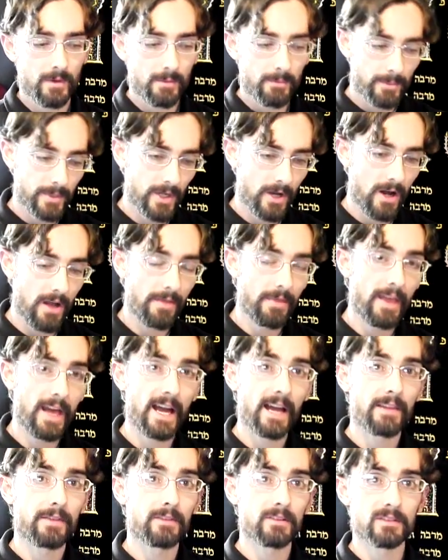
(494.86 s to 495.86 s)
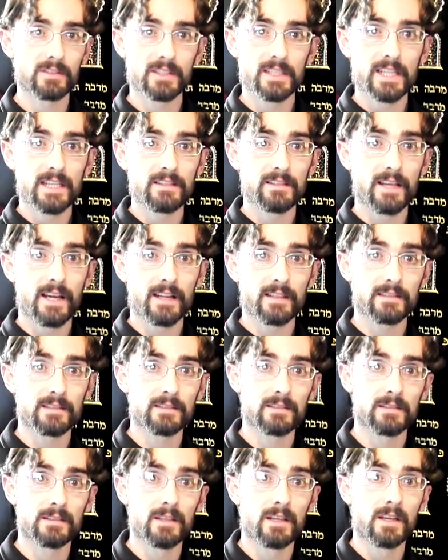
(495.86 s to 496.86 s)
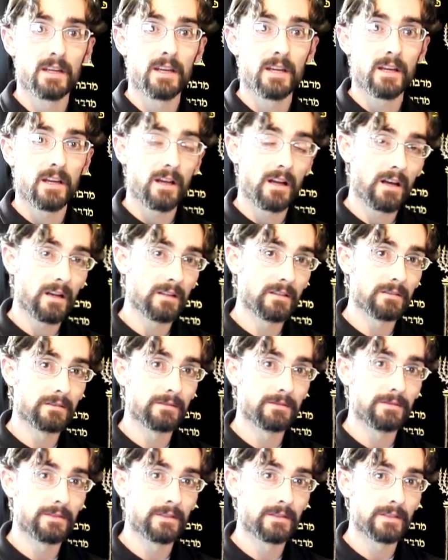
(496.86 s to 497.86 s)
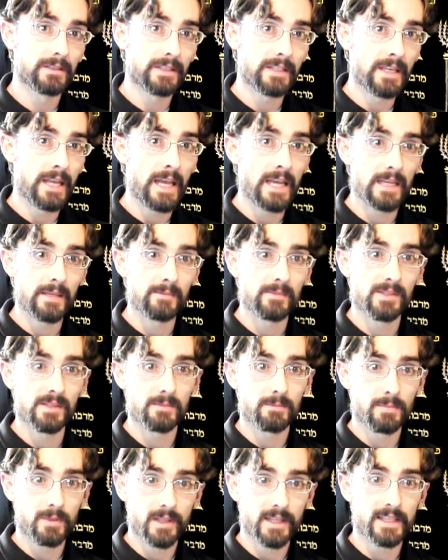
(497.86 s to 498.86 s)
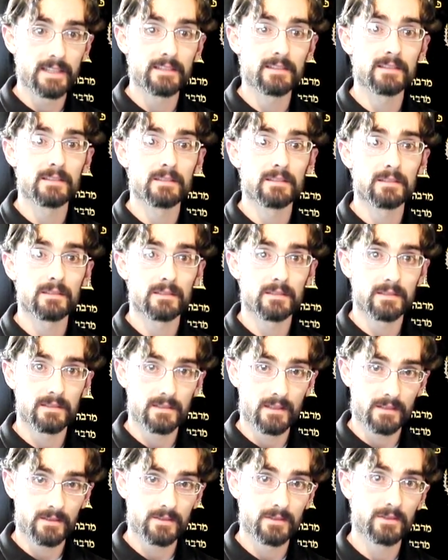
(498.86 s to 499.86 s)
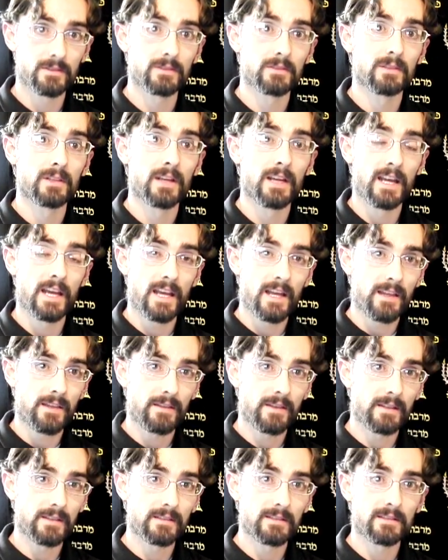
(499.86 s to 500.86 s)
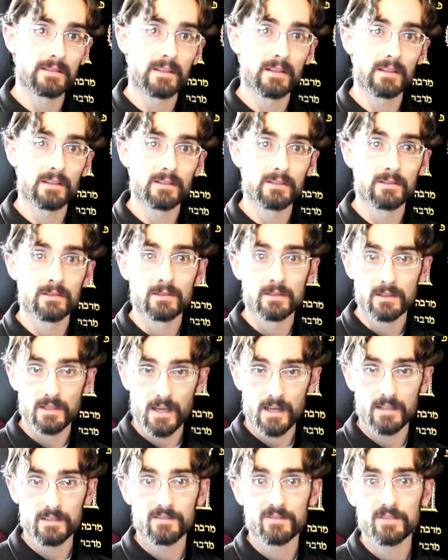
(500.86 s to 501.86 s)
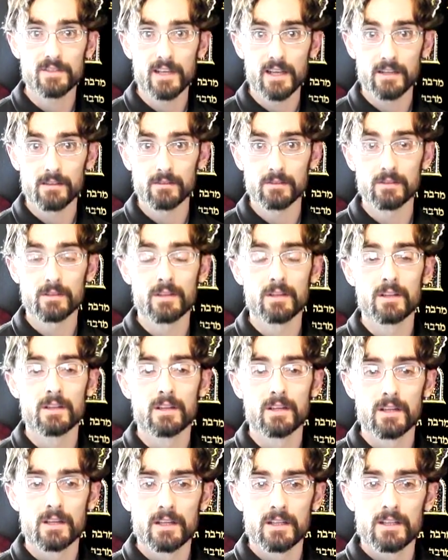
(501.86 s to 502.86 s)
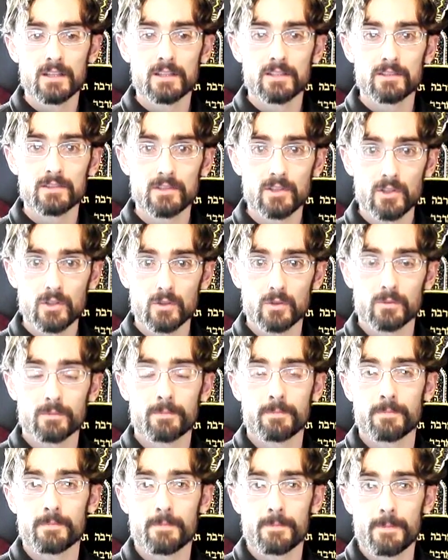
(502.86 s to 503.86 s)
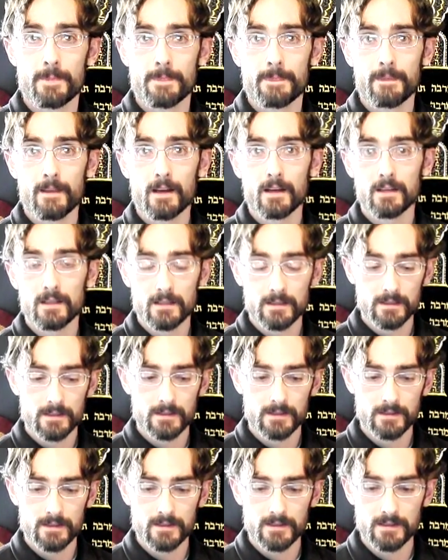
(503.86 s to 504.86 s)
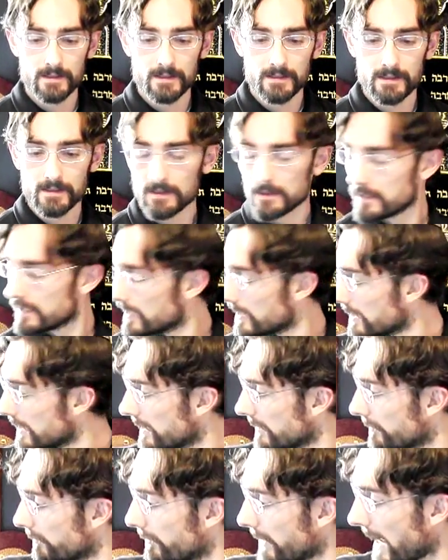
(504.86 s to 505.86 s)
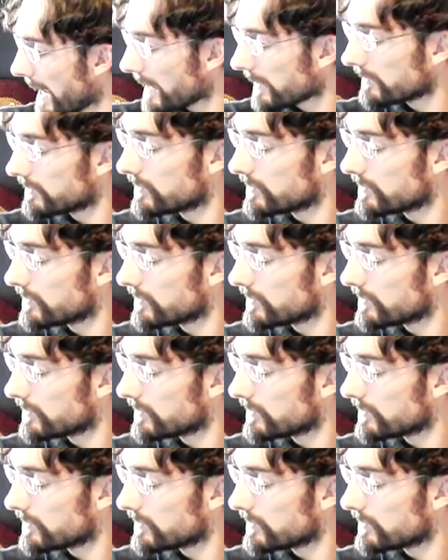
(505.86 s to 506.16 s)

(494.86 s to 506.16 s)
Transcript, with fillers: beyond that, there's an index of names and places and such that's uh, kind of standard. So, uh, back